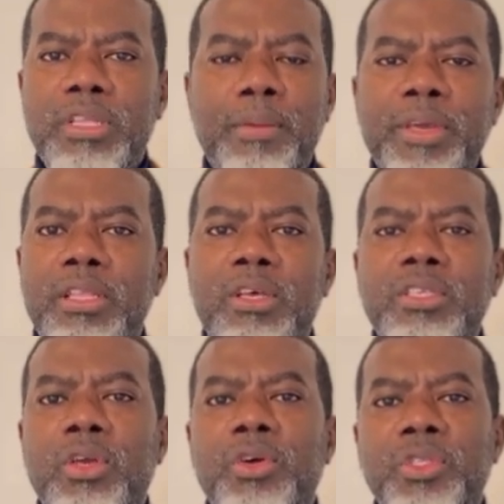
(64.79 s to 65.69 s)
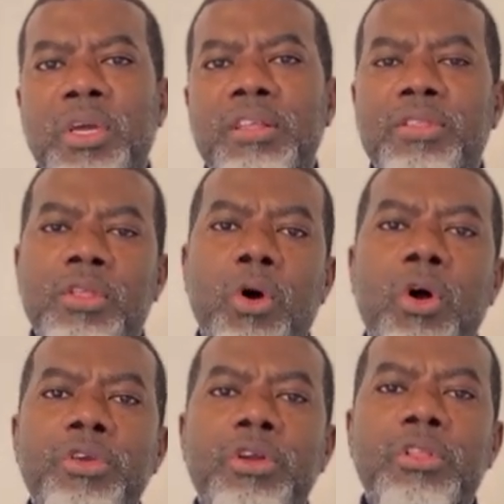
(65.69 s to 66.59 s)
I mean, it doesn't cost you anything.
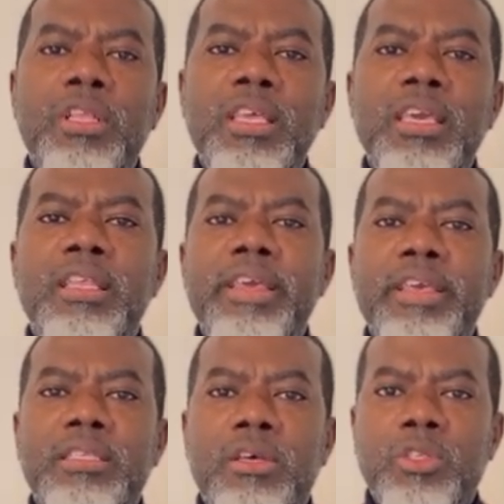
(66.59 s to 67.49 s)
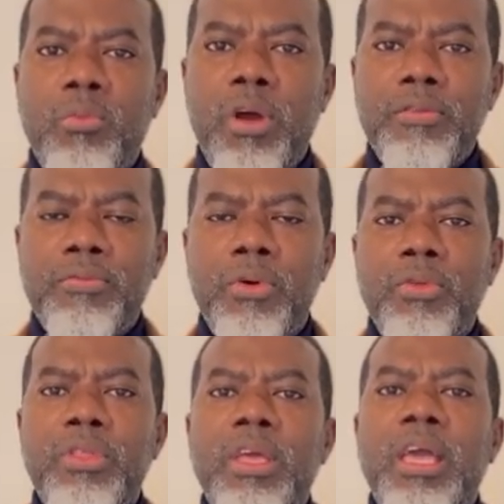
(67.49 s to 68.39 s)
All you're going to need is a
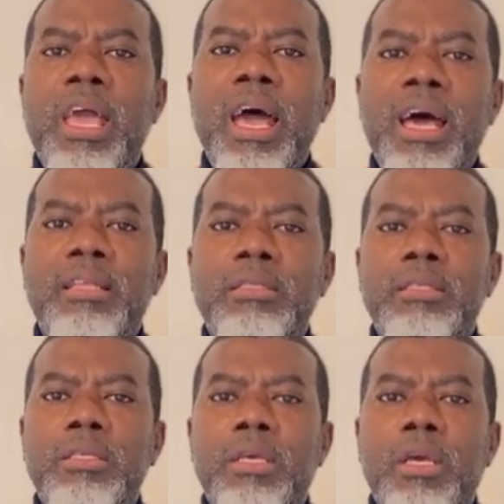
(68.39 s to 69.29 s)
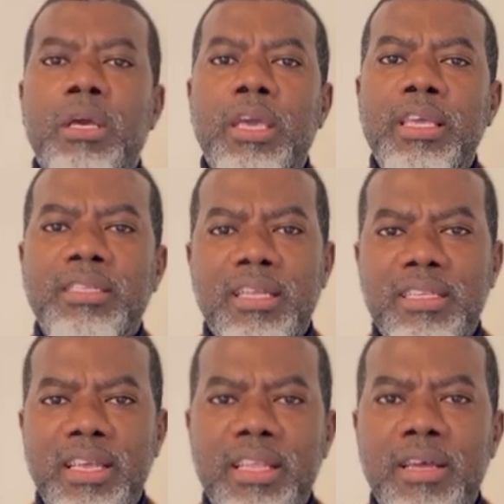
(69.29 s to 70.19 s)
smartphone and
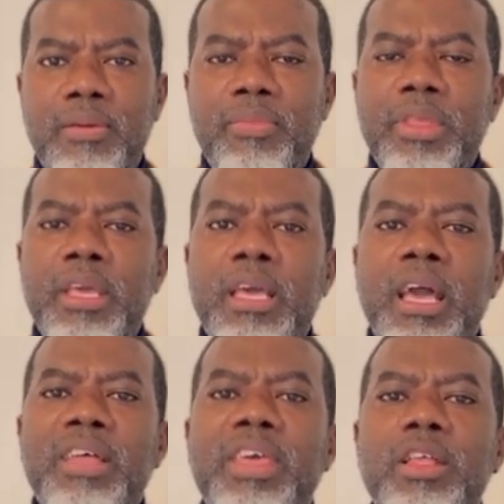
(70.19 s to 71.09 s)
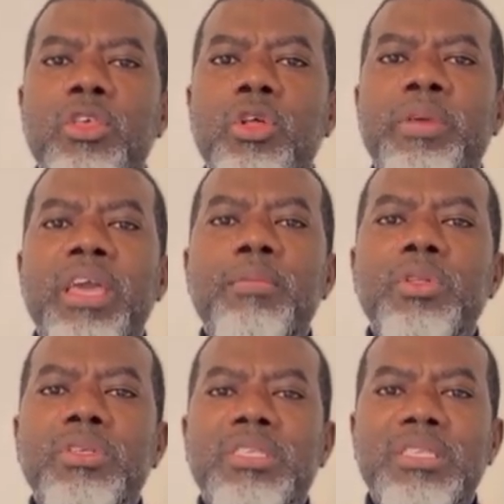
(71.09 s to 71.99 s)
internet data. And then you'll be
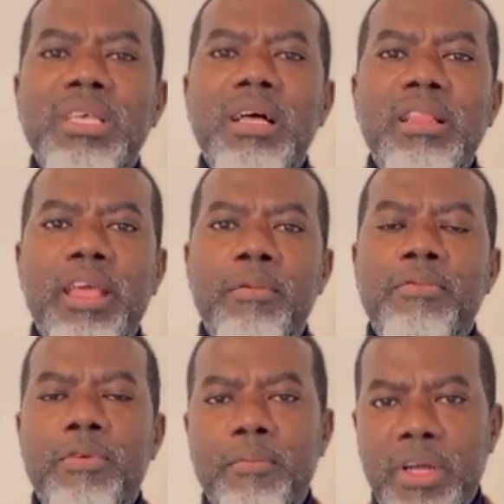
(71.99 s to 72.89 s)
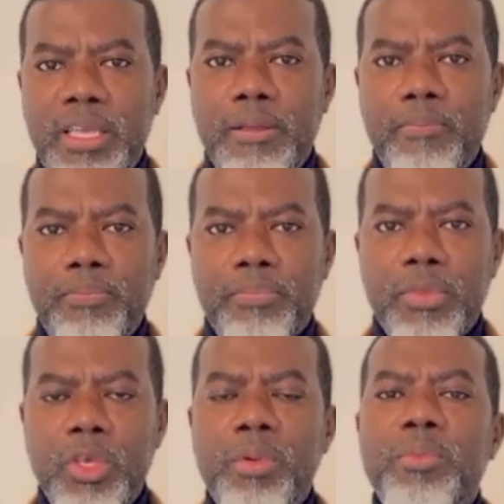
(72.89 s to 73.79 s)
able to sell them for money.
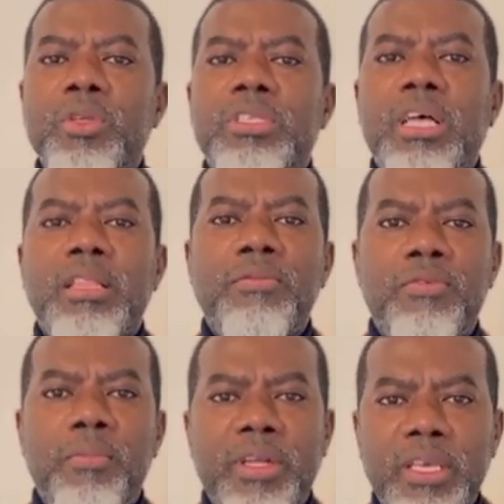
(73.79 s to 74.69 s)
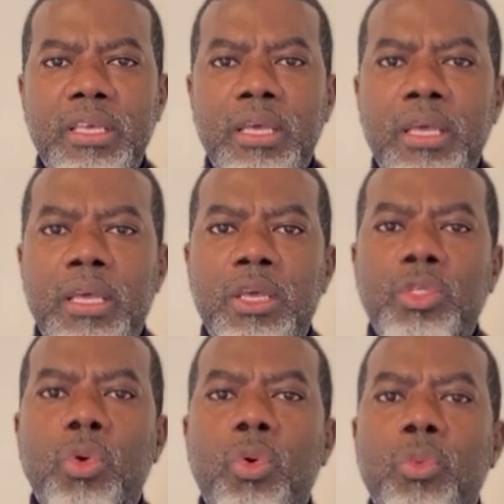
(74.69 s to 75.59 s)
You'll be able to sell them for money.
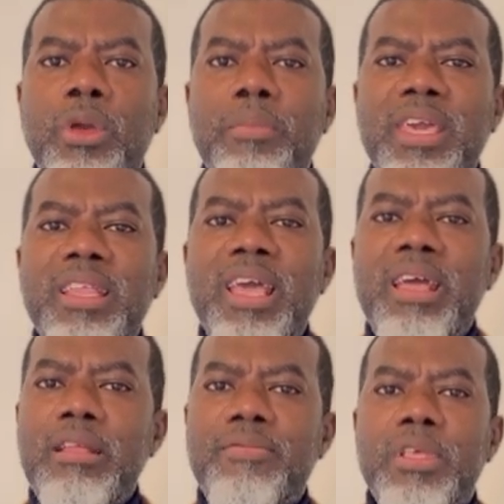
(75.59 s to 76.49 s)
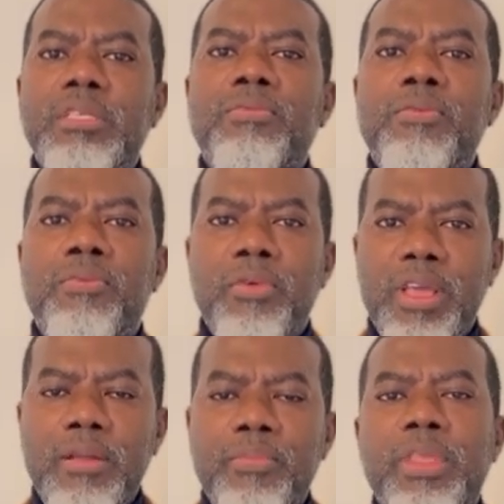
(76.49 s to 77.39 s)
So we're making NFTs for
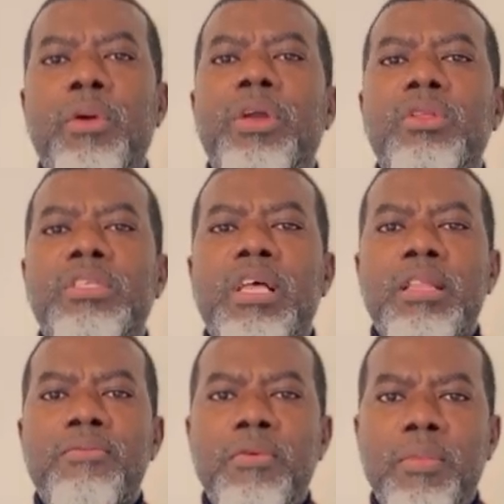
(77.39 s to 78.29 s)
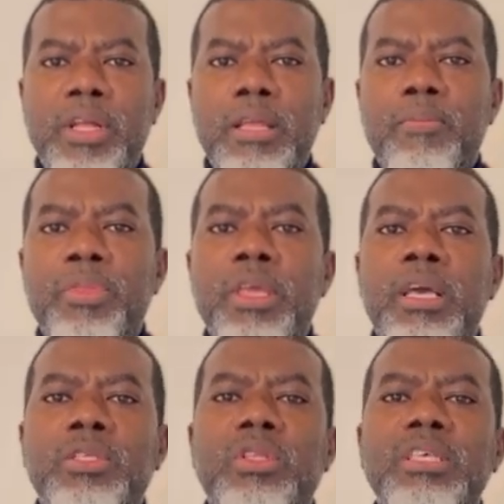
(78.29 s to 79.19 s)
free and we're going to sell them for money.
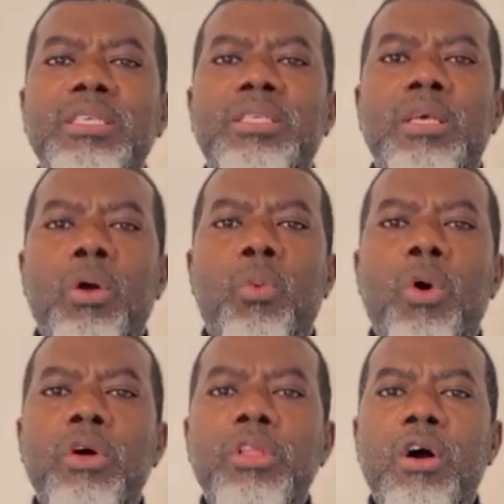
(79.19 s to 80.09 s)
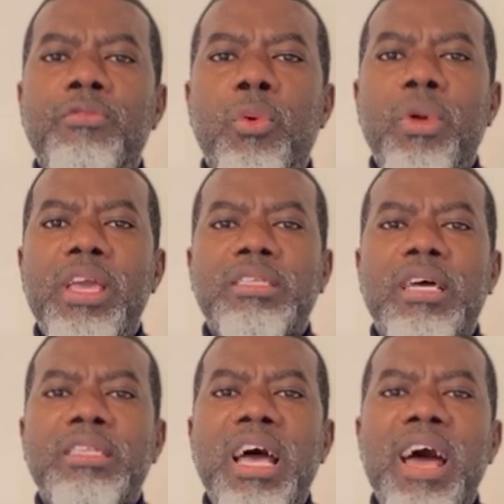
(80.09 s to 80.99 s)
So this is one of the ways
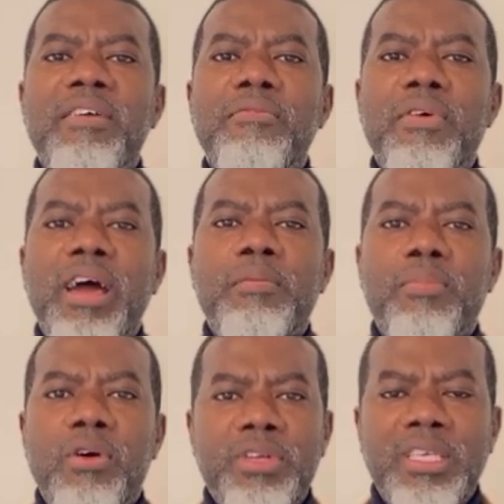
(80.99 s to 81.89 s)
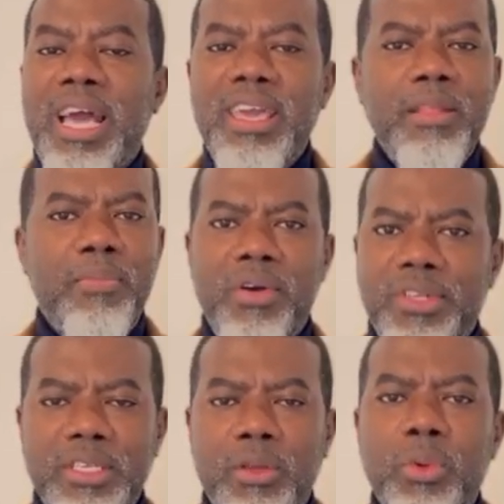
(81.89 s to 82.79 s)
that I fight poverty. I hate
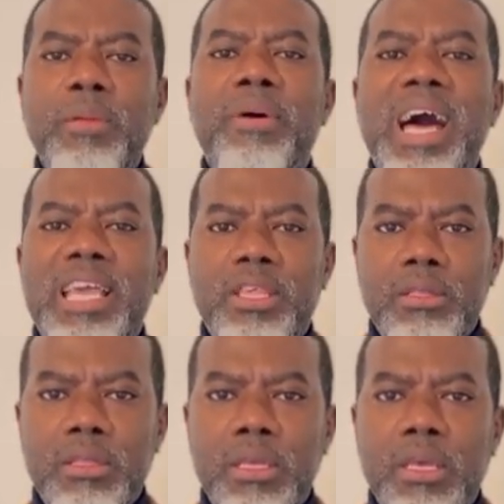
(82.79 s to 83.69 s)
poverty with a passion.